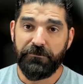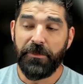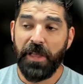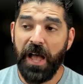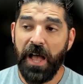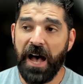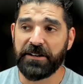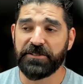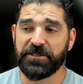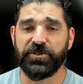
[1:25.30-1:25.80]

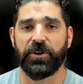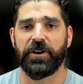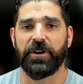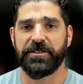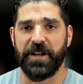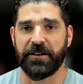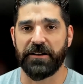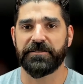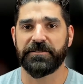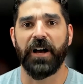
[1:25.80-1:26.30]
how to start a
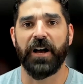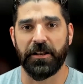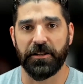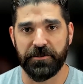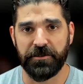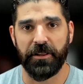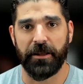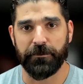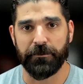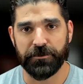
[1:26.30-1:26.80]

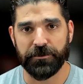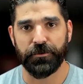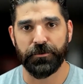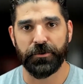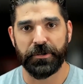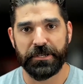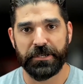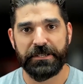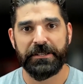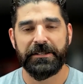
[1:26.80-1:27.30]
toxicology
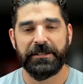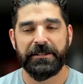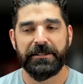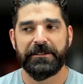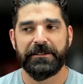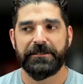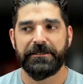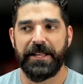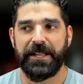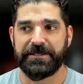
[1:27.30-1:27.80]
laboratory.
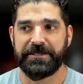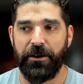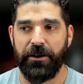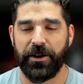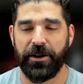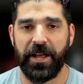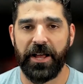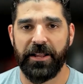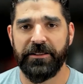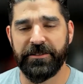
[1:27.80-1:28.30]
That's how I
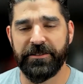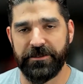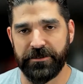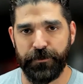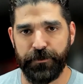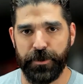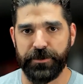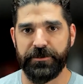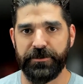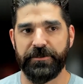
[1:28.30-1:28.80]
got into this
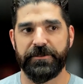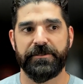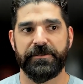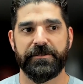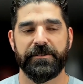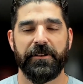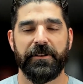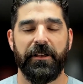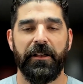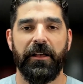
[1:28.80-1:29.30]

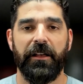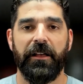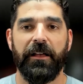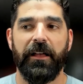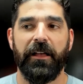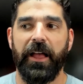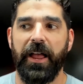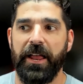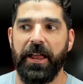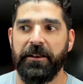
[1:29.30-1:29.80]
business.
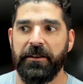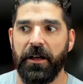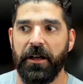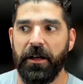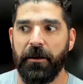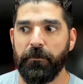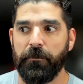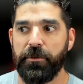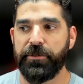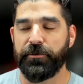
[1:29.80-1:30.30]
And
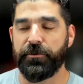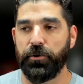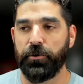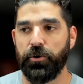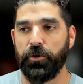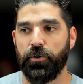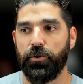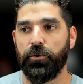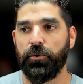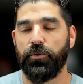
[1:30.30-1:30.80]

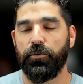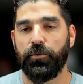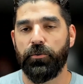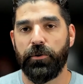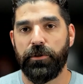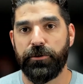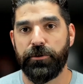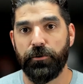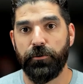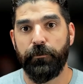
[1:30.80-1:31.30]
through
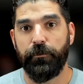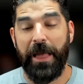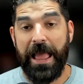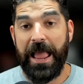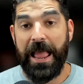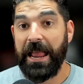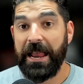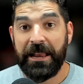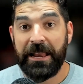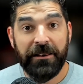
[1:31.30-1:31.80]

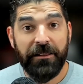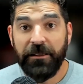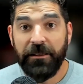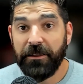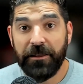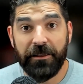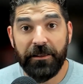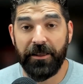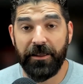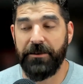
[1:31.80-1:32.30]
pain
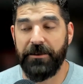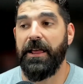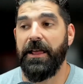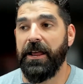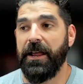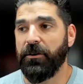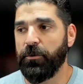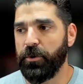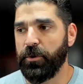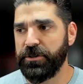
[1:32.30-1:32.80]
and
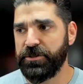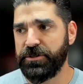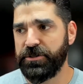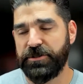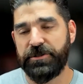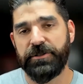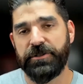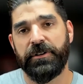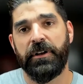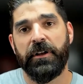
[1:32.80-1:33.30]

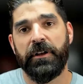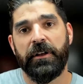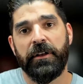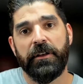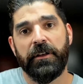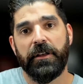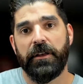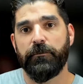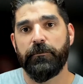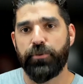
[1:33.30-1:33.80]
anguish
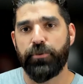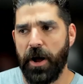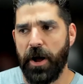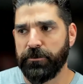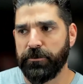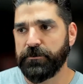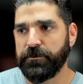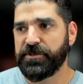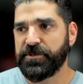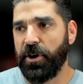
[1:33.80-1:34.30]
and
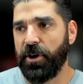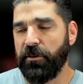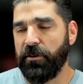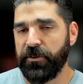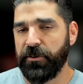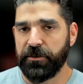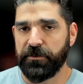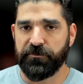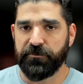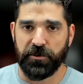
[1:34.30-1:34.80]
problem
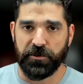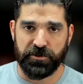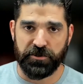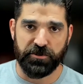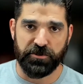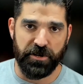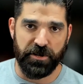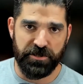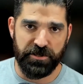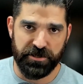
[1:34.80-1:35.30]
solving and
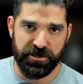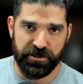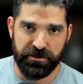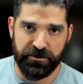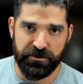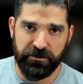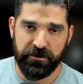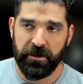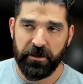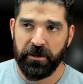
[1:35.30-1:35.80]

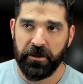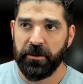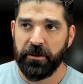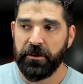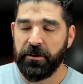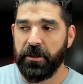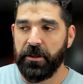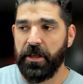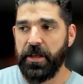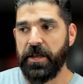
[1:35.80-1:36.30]
frustration
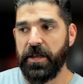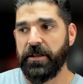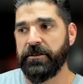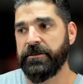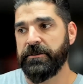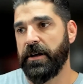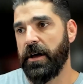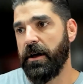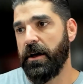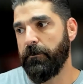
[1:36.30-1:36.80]

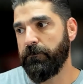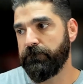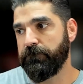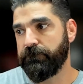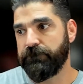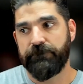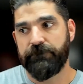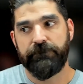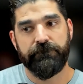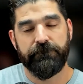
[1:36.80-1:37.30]
and a
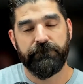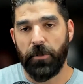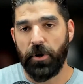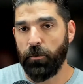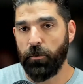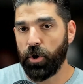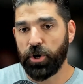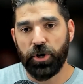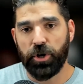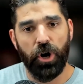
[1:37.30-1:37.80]

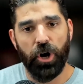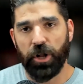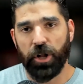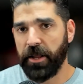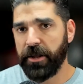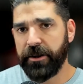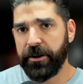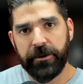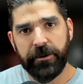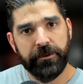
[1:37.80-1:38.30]

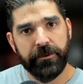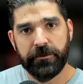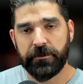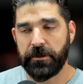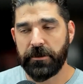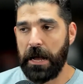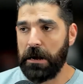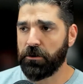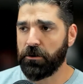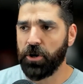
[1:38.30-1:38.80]
workaholic,
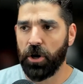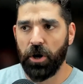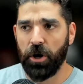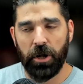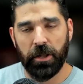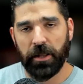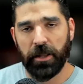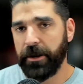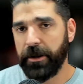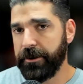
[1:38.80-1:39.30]

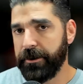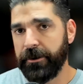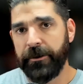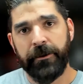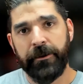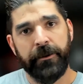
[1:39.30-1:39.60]
alcoholic,